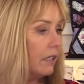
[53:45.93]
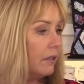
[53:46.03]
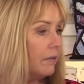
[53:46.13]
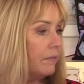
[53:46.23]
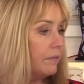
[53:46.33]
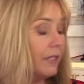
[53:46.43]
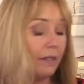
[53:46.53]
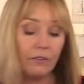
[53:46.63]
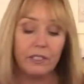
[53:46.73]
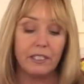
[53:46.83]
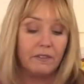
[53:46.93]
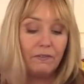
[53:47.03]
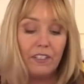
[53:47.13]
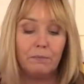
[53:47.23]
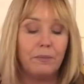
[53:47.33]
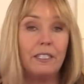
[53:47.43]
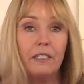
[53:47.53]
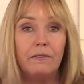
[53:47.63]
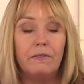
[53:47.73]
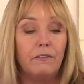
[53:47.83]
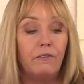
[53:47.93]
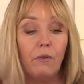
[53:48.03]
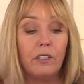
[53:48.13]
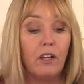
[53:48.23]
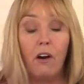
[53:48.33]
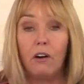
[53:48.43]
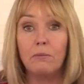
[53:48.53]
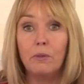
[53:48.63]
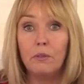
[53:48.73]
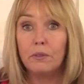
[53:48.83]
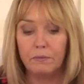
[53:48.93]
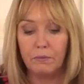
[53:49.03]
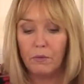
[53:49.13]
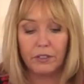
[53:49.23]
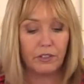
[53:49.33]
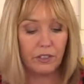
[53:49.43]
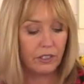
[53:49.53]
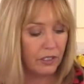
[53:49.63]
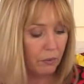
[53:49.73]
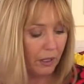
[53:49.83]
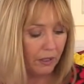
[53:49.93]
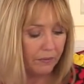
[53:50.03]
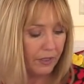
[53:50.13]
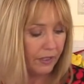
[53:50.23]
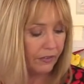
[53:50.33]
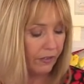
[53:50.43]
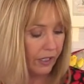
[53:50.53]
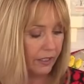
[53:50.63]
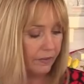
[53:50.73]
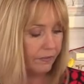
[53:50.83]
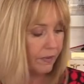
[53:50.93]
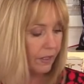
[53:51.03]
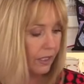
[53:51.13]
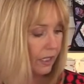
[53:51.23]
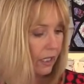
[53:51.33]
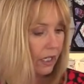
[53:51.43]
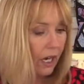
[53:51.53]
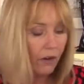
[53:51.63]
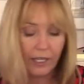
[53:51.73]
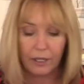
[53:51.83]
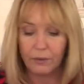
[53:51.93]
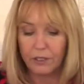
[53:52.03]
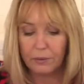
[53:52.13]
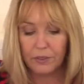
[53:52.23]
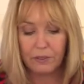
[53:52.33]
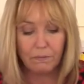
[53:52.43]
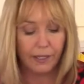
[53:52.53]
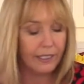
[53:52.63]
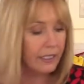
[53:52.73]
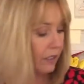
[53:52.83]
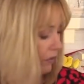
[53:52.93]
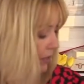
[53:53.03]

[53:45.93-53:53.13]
Yep, Christine, piece of folded cardboard works just as well. That's fine. Okay, we're going to put some binding